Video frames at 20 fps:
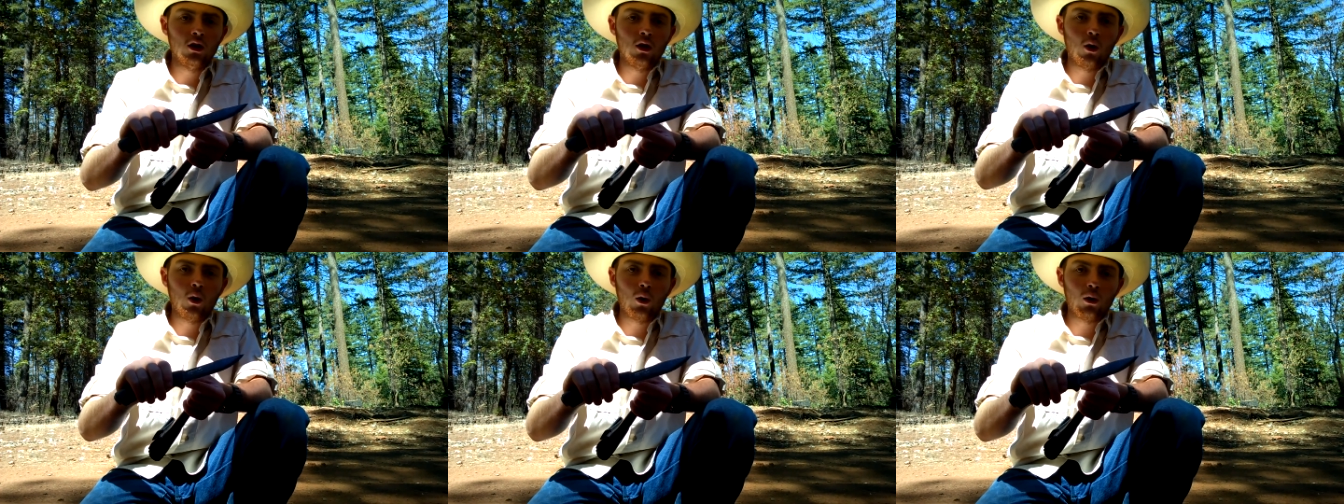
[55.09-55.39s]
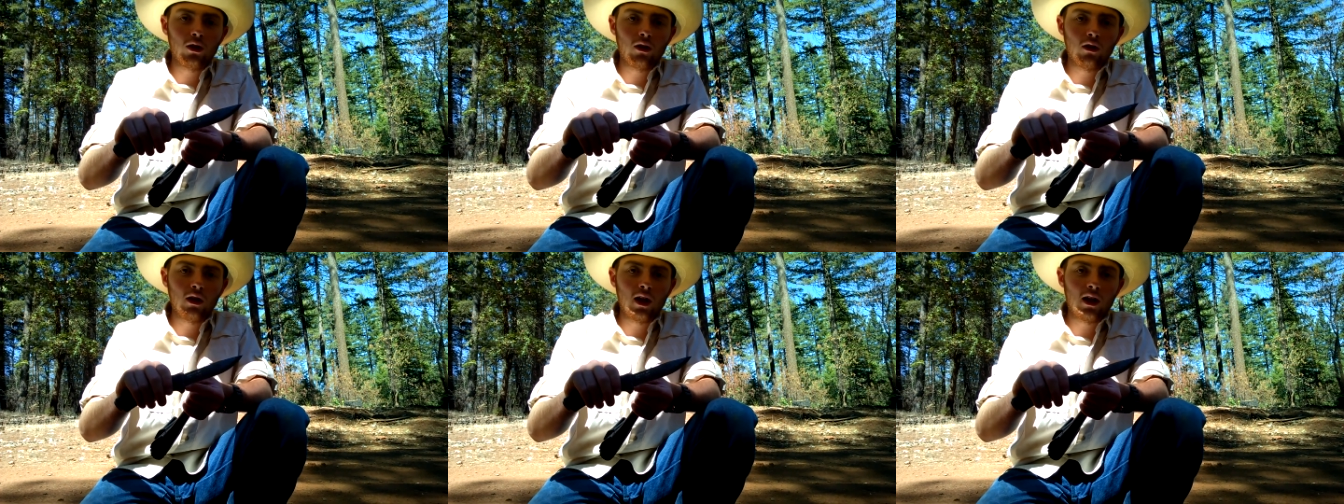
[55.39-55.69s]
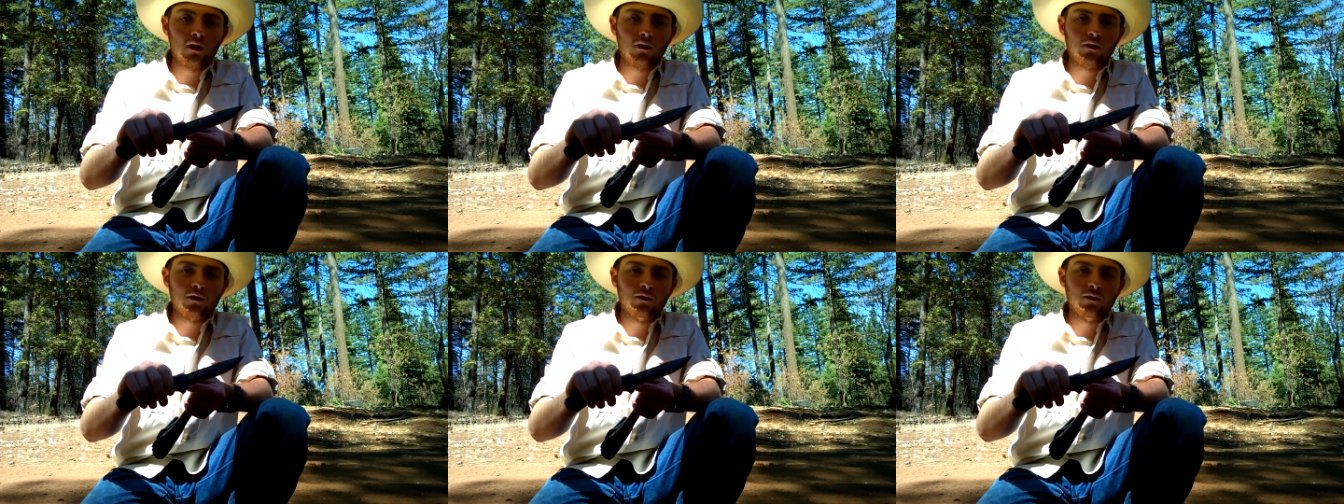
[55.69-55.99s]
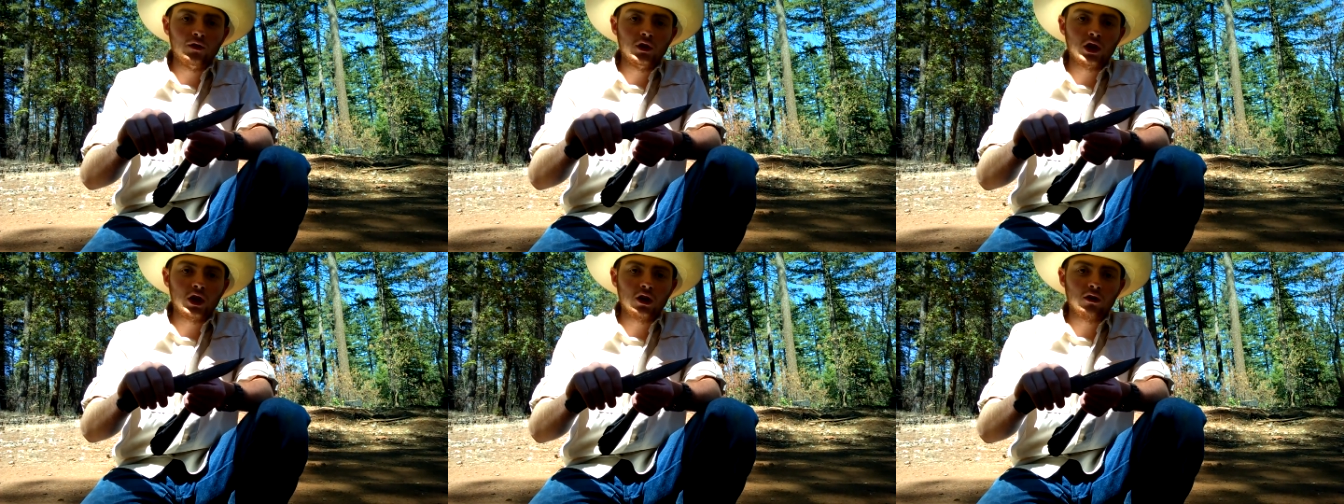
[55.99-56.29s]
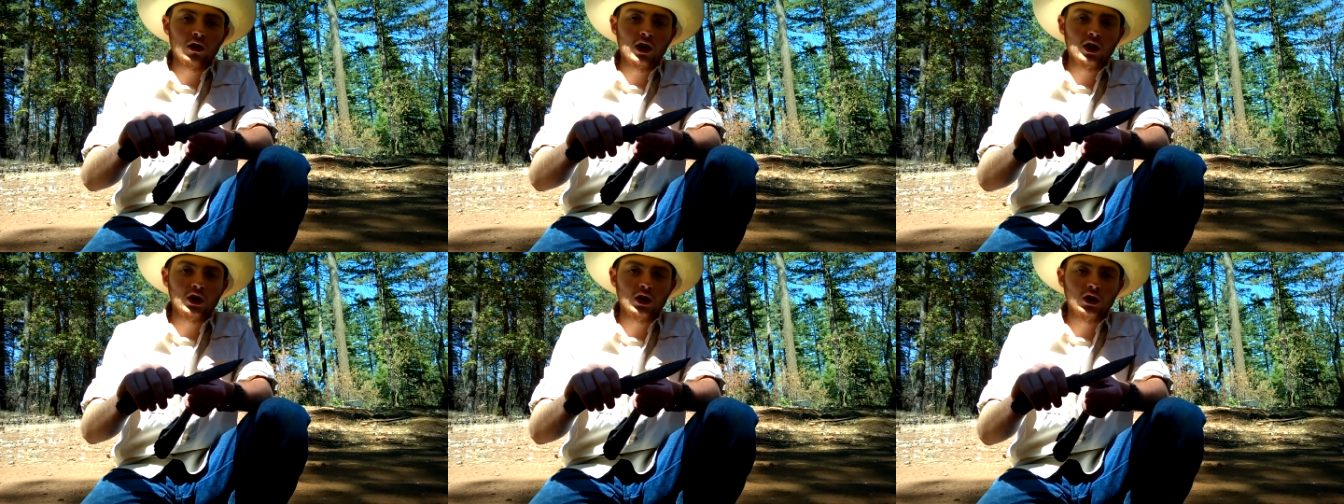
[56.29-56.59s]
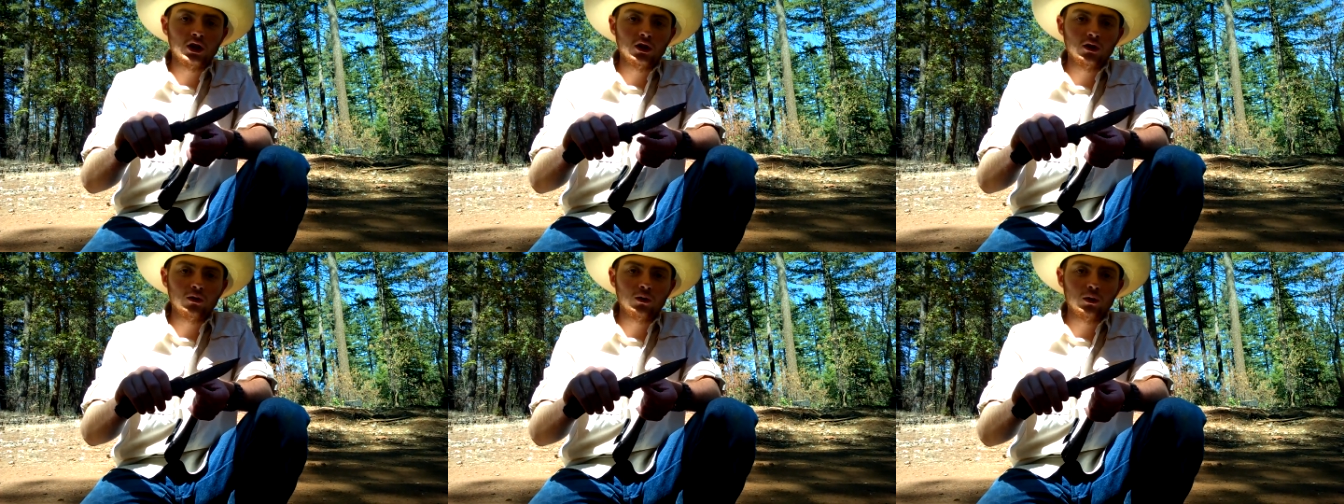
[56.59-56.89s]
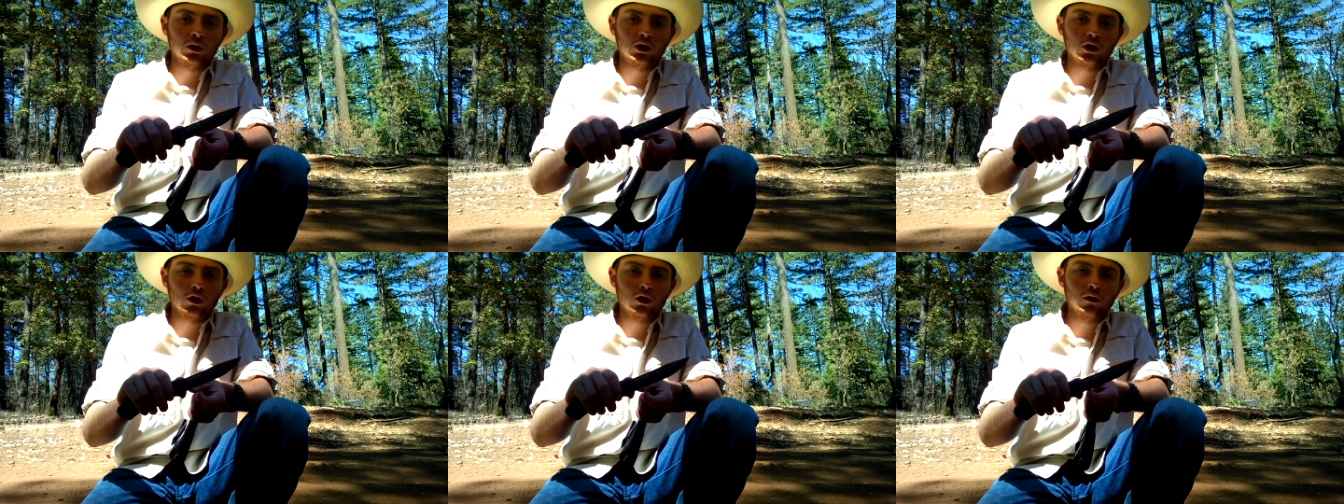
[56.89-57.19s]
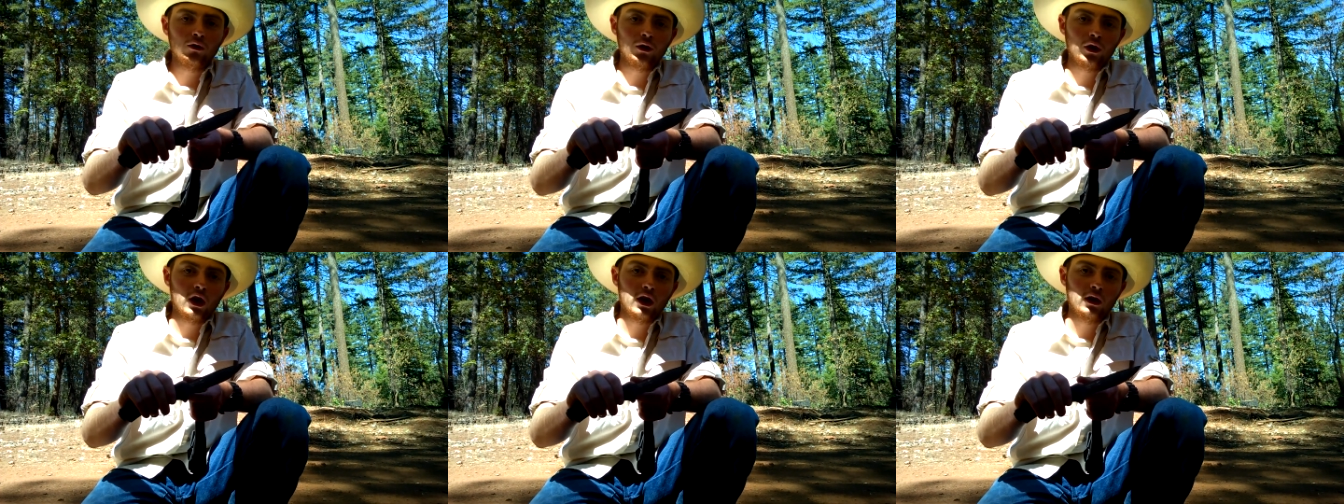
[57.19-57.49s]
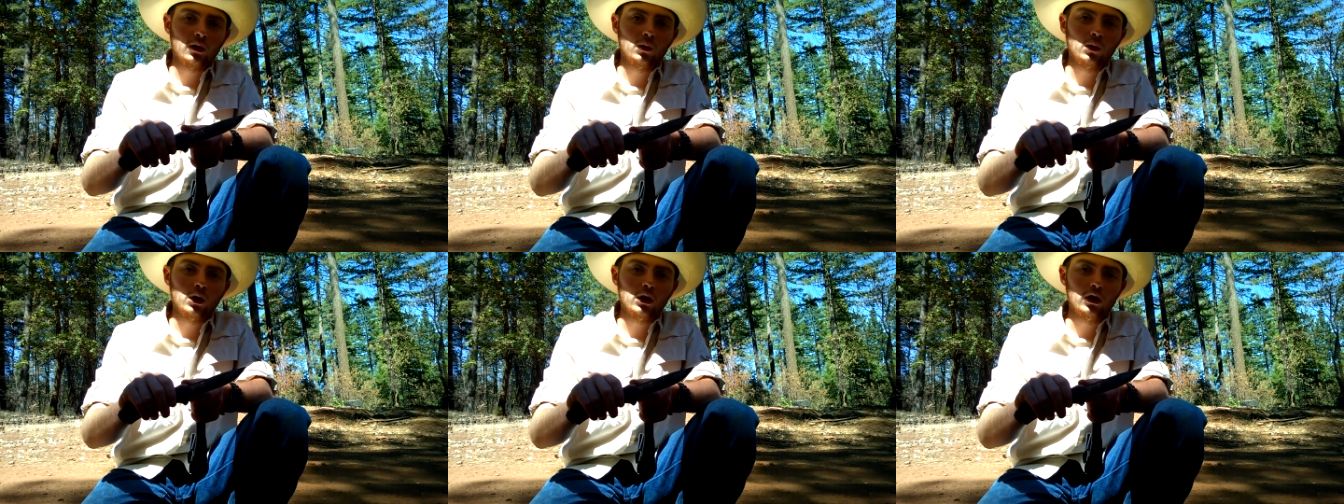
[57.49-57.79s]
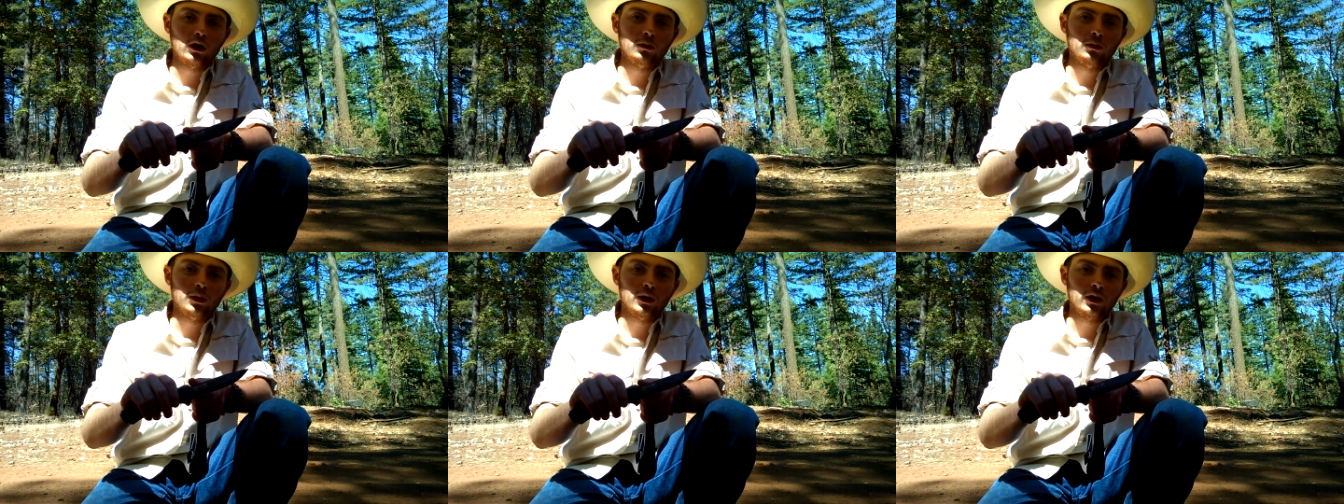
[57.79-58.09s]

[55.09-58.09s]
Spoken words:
or they'll have serrations, which are good for cutting wood,